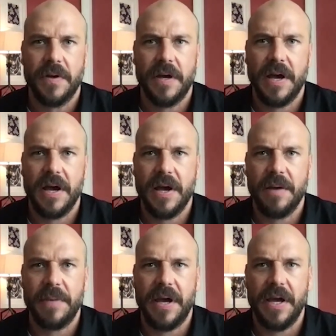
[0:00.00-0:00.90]

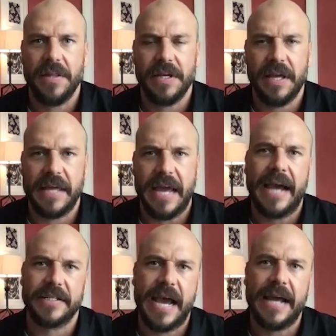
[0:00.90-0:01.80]
And
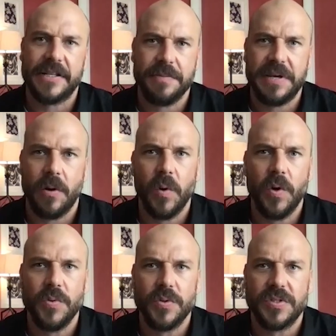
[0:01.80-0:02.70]
there had to be a
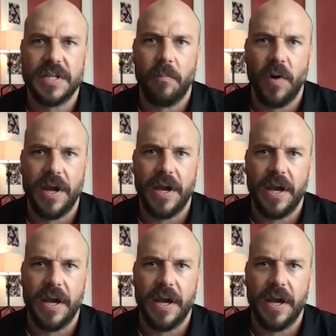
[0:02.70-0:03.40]
wound somewhere,